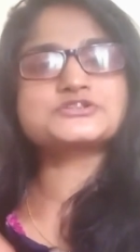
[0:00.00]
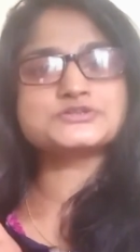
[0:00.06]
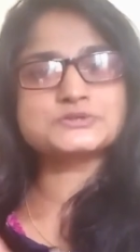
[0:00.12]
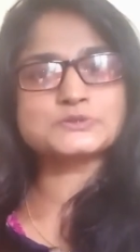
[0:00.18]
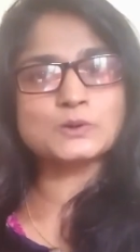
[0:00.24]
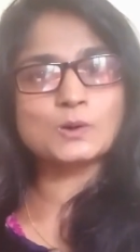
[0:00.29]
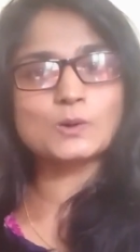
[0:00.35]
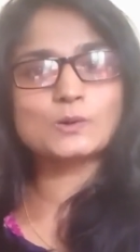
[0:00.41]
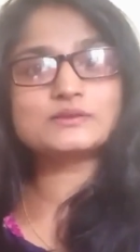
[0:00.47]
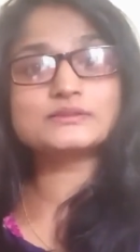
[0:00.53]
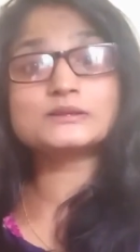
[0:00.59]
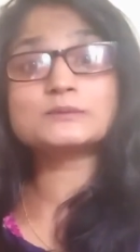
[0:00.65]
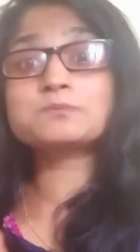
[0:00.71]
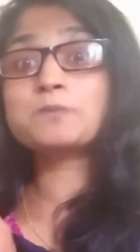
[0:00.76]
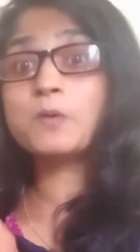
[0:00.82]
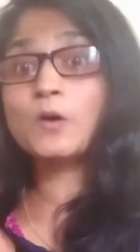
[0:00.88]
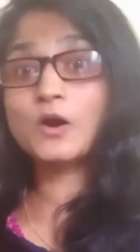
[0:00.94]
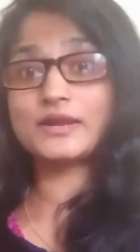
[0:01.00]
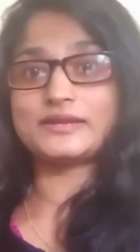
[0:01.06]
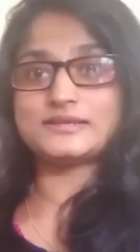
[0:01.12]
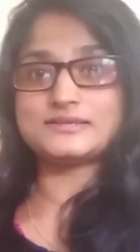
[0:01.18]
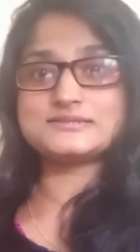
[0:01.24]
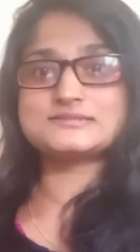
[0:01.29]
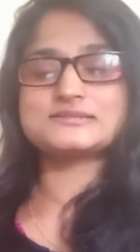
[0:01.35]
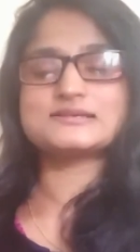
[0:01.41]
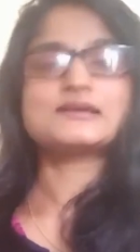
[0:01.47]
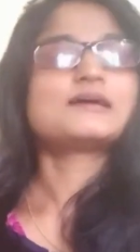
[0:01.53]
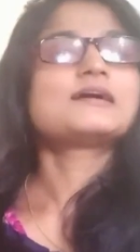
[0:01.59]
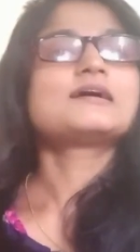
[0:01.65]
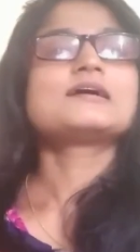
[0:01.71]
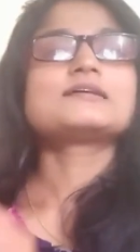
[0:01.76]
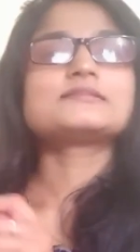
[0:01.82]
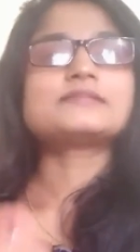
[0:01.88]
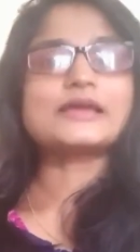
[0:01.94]
short the points
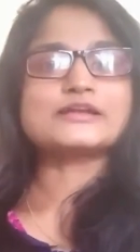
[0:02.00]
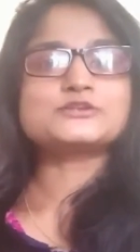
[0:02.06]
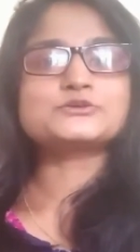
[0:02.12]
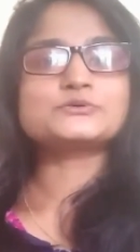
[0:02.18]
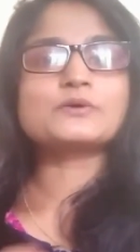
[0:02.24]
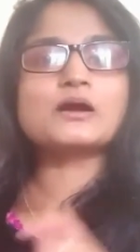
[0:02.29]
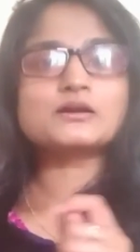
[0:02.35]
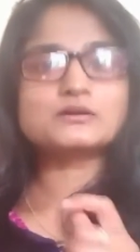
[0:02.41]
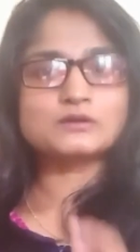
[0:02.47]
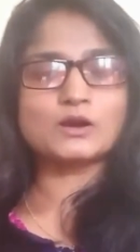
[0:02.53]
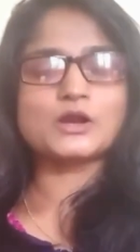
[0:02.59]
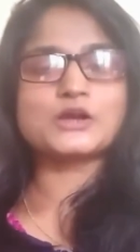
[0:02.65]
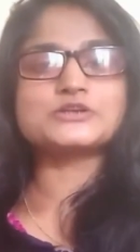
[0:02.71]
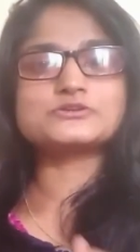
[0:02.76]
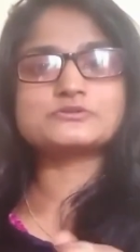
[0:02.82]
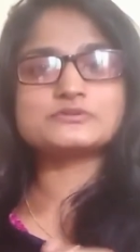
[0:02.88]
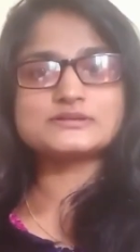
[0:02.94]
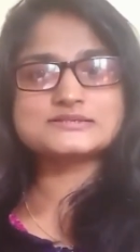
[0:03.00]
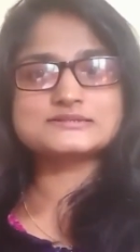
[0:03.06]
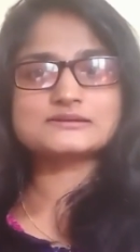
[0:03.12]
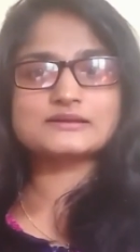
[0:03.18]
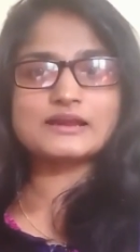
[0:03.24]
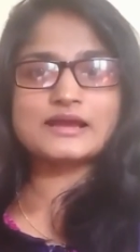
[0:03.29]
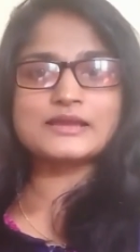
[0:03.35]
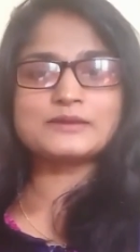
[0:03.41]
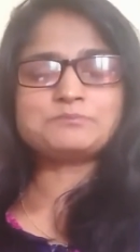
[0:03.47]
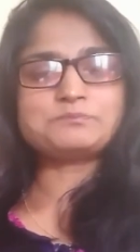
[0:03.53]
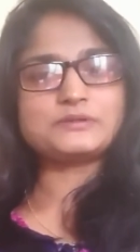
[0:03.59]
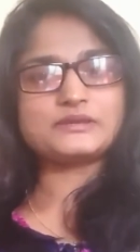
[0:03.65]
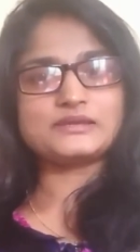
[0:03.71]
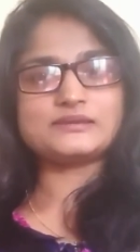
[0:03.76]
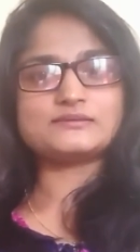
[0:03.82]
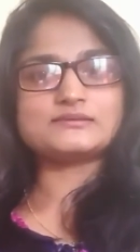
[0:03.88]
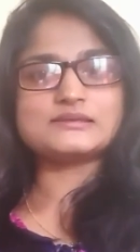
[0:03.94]
that you are going to describe
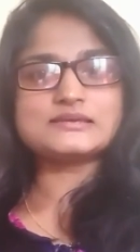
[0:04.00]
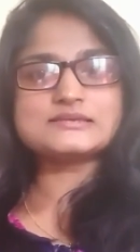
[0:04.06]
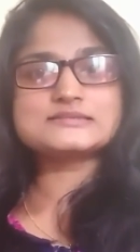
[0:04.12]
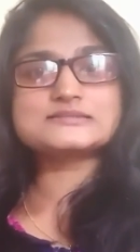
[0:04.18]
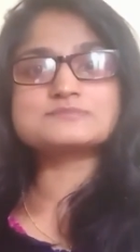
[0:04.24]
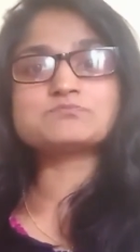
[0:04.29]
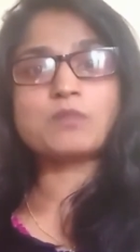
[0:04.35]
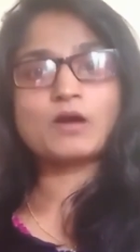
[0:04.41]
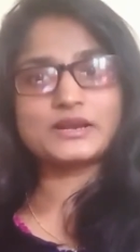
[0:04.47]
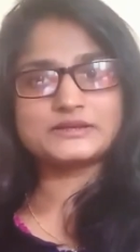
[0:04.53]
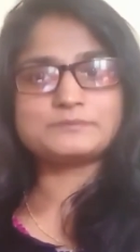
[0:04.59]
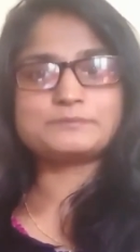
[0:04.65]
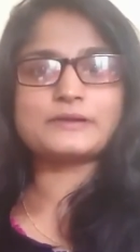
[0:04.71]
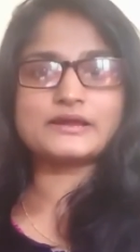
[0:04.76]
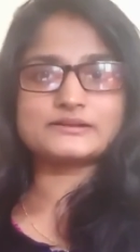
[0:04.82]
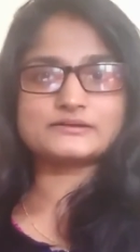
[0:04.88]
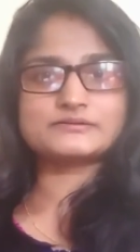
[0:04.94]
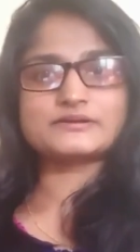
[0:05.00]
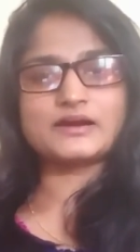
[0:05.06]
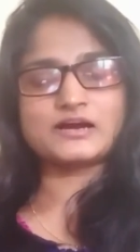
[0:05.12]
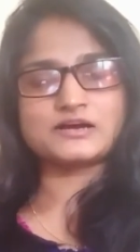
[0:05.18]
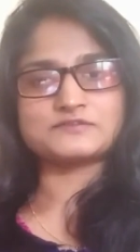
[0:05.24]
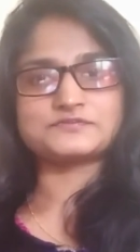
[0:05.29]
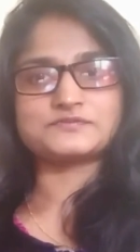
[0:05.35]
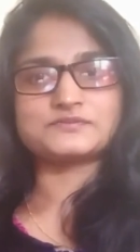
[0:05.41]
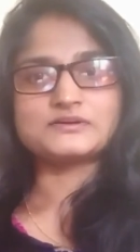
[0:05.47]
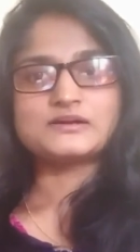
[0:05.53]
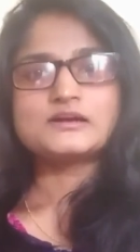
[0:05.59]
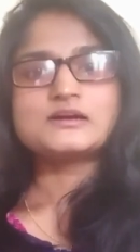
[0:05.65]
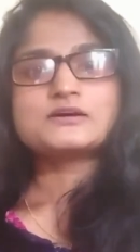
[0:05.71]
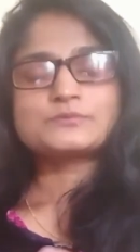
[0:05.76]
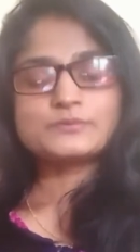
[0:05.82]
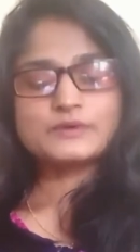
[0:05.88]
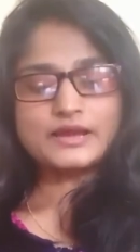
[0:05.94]
in this body paragraph.
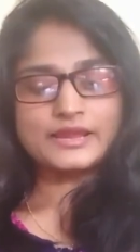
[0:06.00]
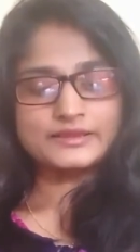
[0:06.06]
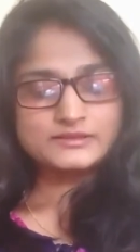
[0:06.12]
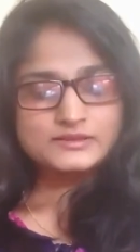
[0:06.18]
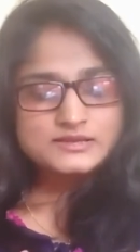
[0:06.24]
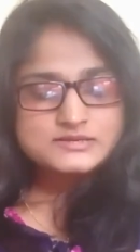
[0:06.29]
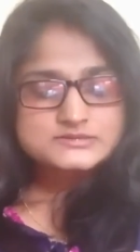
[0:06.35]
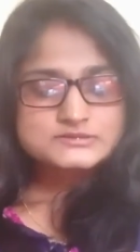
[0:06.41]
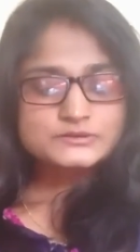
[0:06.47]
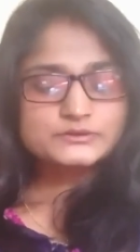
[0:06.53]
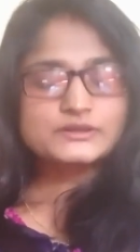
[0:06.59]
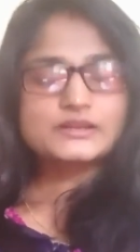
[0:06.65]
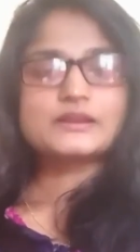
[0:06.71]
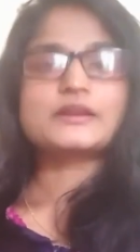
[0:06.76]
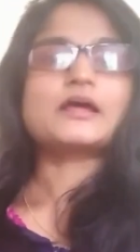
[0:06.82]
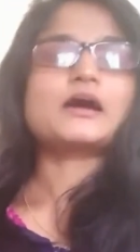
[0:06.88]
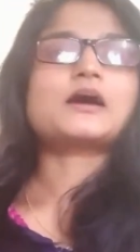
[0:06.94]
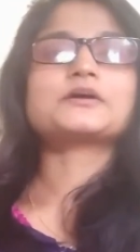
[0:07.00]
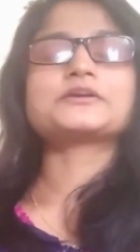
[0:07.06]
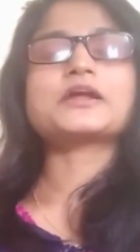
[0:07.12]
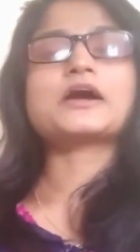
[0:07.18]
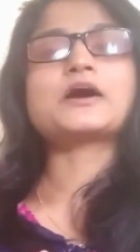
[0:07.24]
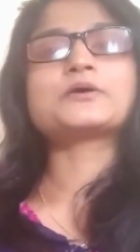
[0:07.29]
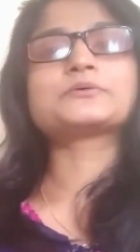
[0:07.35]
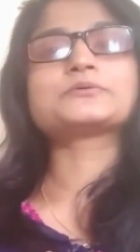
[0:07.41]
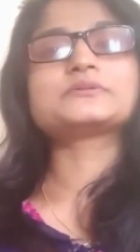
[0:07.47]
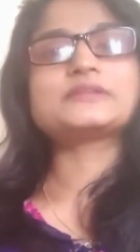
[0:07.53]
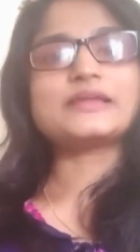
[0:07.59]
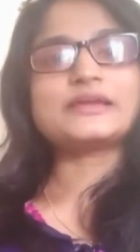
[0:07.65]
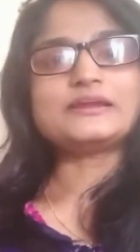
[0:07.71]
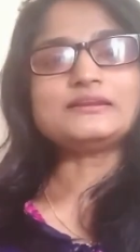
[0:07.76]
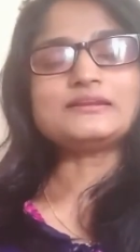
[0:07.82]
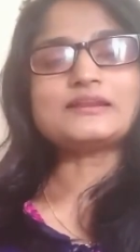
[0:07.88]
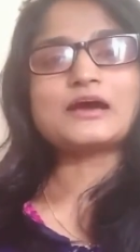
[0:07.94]
Right. So now
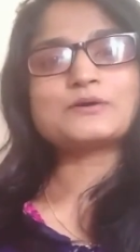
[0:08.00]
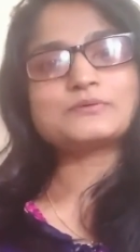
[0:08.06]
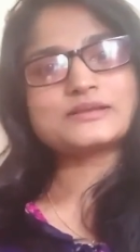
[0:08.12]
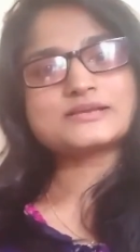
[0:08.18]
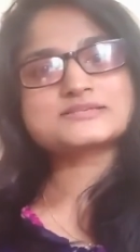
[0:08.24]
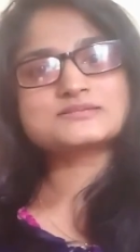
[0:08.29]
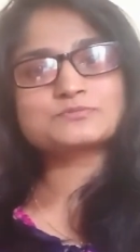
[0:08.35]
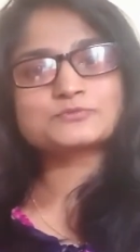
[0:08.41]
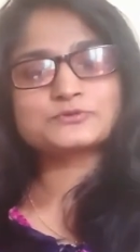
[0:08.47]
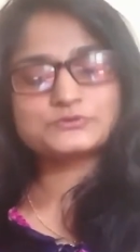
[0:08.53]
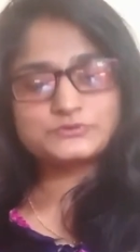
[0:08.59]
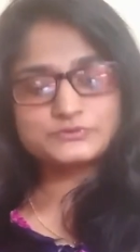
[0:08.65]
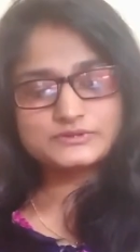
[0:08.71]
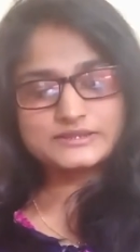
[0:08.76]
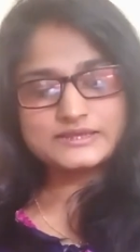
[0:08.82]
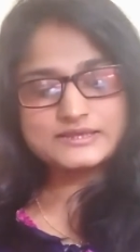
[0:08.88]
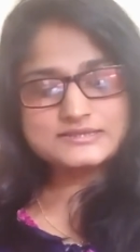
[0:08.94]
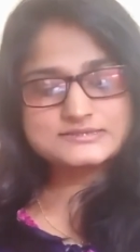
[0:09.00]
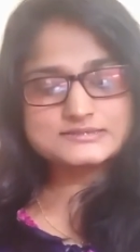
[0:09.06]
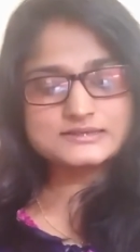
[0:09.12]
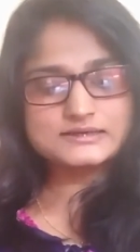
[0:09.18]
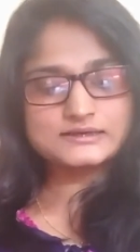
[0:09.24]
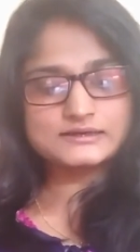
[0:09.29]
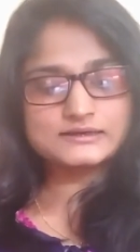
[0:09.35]
let's move to this